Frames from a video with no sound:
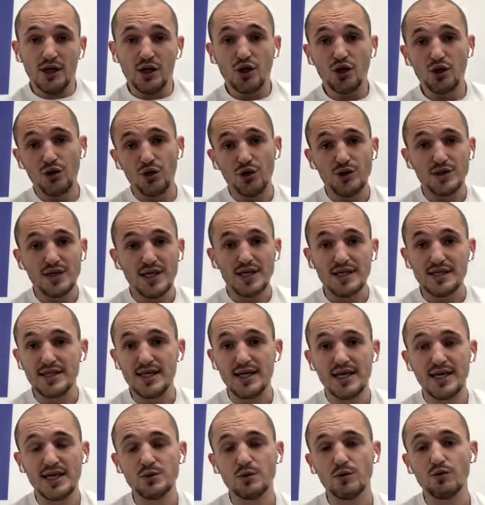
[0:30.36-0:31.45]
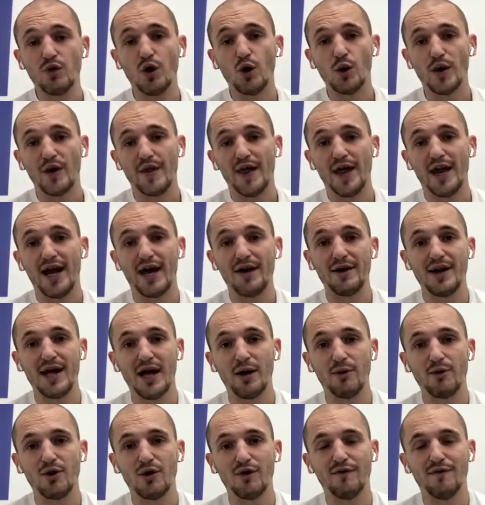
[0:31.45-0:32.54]
Good news is we're rolling that out now.
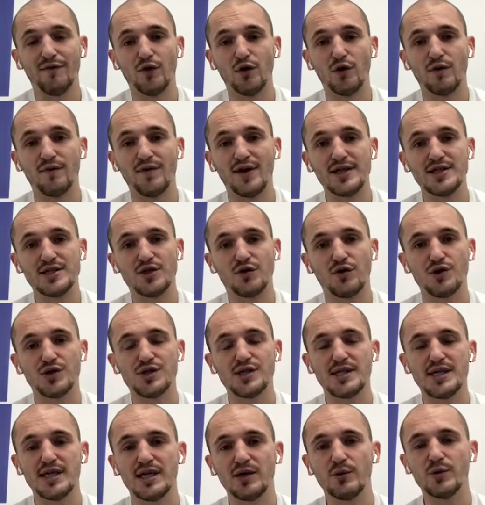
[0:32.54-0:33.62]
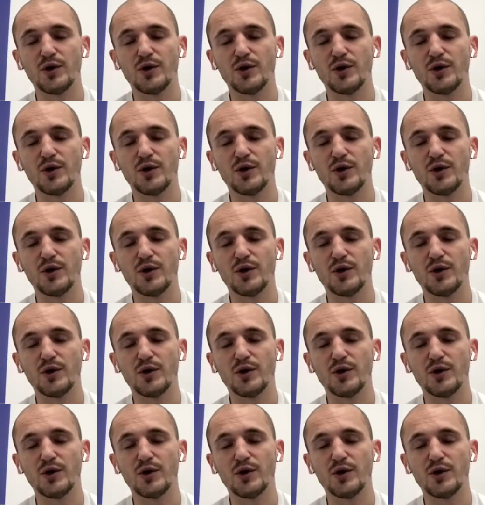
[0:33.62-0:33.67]
We've got 4 events across the year.